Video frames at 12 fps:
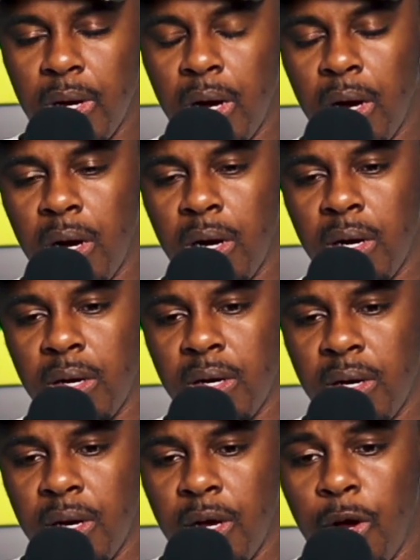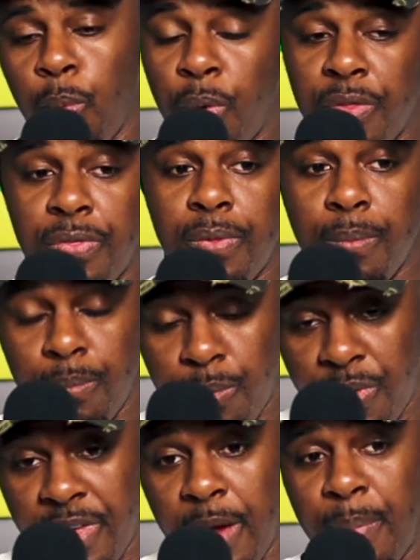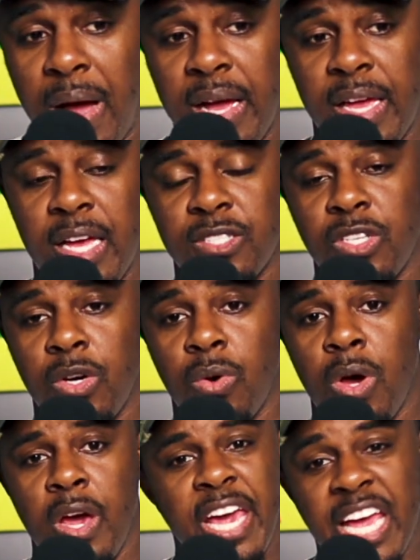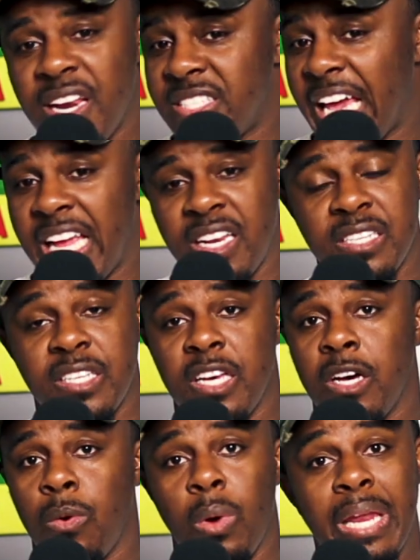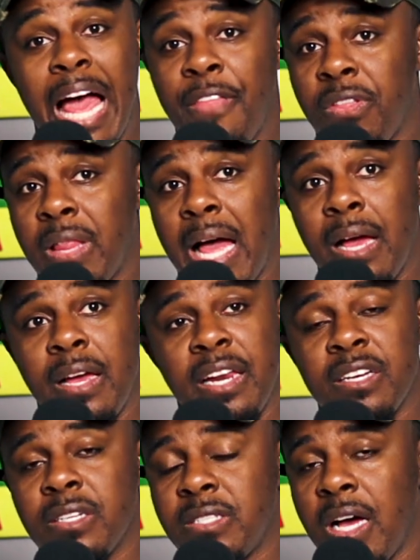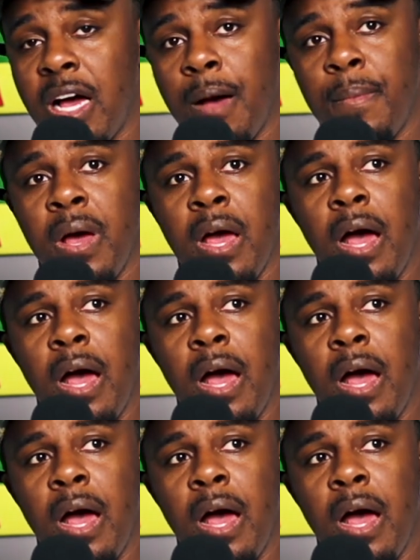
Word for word: Uh, with with their podcast though, entertaining as hell. I laughed a lot. Had a good time.